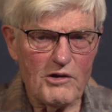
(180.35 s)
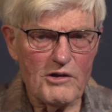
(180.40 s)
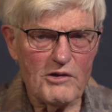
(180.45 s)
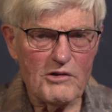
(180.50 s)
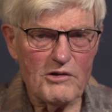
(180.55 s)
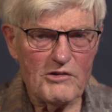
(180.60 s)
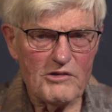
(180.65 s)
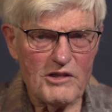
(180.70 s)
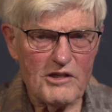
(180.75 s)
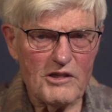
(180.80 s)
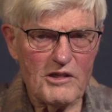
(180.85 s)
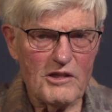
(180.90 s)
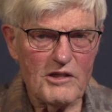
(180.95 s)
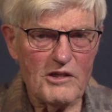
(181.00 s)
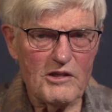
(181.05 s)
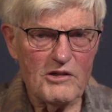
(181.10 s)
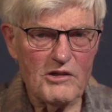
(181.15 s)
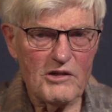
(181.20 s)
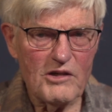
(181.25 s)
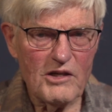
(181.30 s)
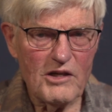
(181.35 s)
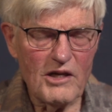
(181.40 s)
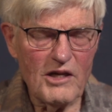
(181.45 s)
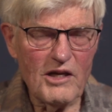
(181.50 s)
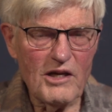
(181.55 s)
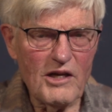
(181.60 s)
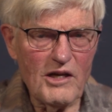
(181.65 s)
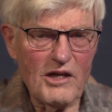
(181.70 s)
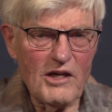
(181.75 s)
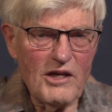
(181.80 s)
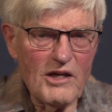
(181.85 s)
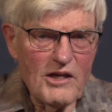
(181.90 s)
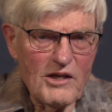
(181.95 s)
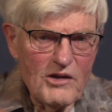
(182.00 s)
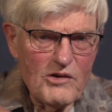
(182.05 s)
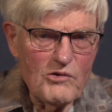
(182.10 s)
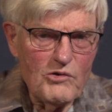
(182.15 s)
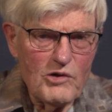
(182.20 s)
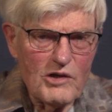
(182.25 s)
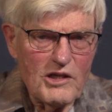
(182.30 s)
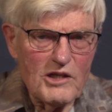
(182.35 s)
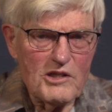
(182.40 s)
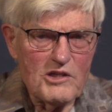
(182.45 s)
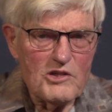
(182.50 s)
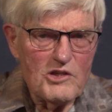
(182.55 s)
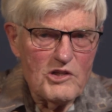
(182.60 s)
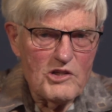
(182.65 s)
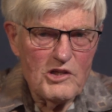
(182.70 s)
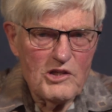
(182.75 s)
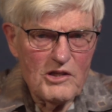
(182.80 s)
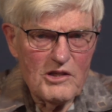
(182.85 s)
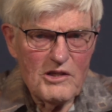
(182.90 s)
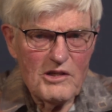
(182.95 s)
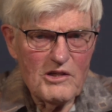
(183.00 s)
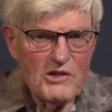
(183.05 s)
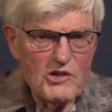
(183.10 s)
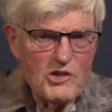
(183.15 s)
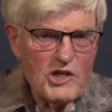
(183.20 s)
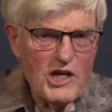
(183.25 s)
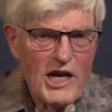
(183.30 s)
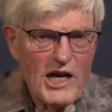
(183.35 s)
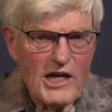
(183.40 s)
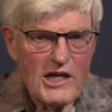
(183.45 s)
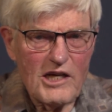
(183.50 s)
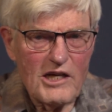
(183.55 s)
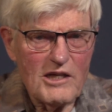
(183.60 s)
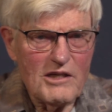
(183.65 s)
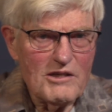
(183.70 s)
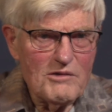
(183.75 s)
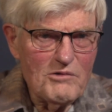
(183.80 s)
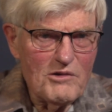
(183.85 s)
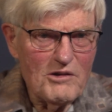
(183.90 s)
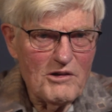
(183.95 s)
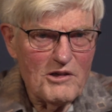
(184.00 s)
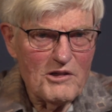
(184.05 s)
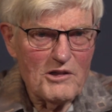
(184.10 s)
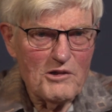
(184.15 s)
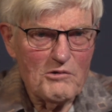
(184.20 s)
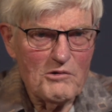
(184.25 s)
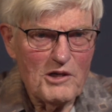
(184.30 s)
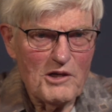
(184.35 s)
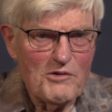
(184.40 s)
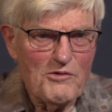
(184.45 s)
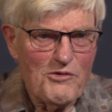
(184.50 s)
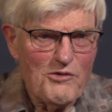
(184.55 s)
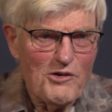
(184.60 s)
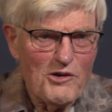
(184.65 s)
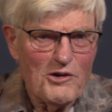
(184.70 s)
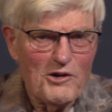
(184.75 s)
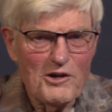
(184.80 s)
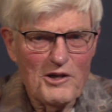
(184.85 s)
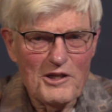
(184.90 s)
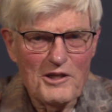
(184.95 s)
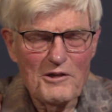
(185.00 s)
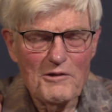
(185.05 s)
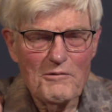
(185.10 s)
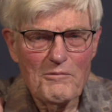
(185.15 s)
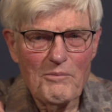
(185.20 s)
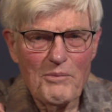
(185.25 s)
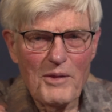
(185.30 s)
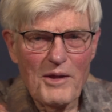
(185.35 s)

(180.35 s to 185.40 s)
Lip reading: and you sit in the driller's shack on the rig floor, and